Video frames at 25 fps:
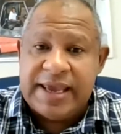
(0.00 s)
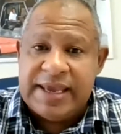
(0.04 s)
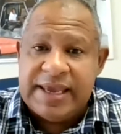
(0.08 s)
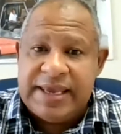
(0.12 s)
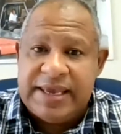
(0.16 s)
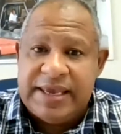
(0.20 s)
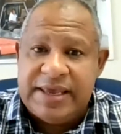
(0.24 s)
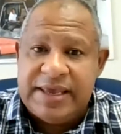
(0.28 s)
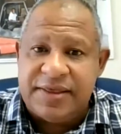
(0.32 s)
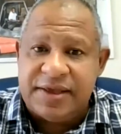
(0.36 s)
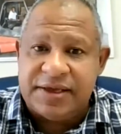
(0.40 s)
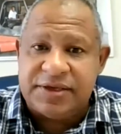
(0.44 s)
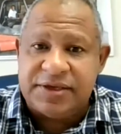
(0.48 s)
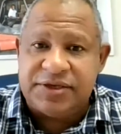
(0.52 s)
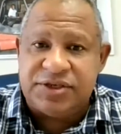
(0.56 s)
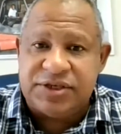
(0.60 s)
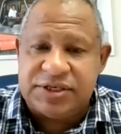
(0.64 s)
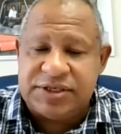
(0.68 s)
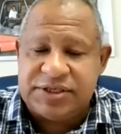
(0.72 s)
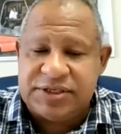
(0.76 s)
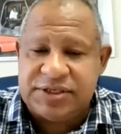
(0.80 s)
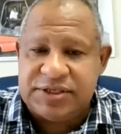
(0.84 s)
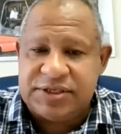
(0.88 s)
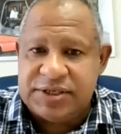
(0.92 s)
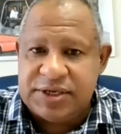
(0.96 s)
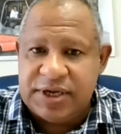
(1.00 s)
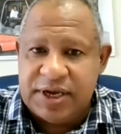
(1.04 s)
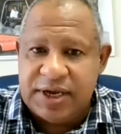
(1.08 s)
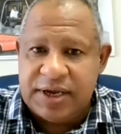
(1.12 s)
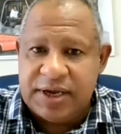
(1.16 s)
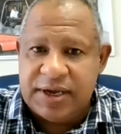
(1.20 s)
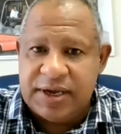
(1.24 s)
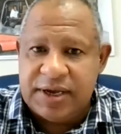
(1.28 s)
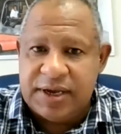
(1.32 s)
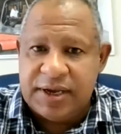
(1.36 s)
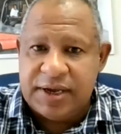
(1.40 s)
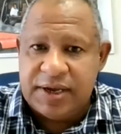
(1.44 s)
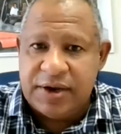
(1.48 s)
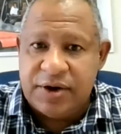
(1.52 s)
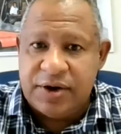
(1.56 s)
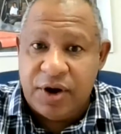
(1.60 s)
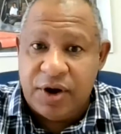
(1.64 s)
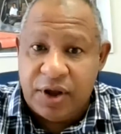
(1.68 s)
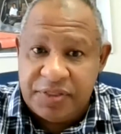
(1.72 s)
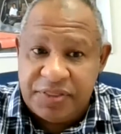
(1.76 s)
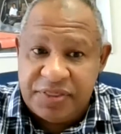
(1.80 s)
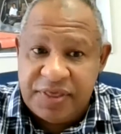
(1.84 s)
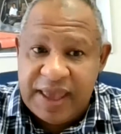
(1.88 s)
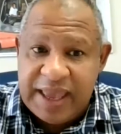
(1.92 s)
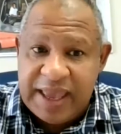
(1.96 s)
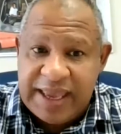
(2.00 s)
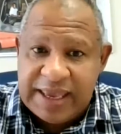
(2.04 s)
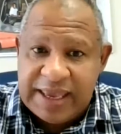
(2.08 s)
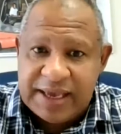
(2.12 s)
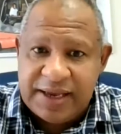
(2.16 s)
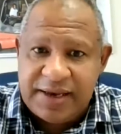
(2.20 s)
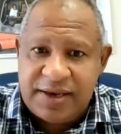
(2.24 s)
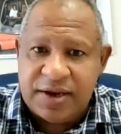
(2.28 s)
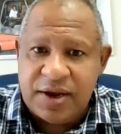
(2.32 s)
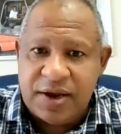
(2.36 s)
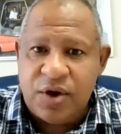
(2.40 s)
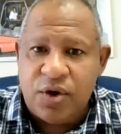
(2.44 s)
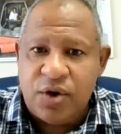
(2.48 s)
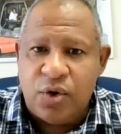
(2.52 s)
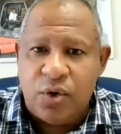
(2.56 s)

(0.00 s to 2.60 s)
either just not there yet,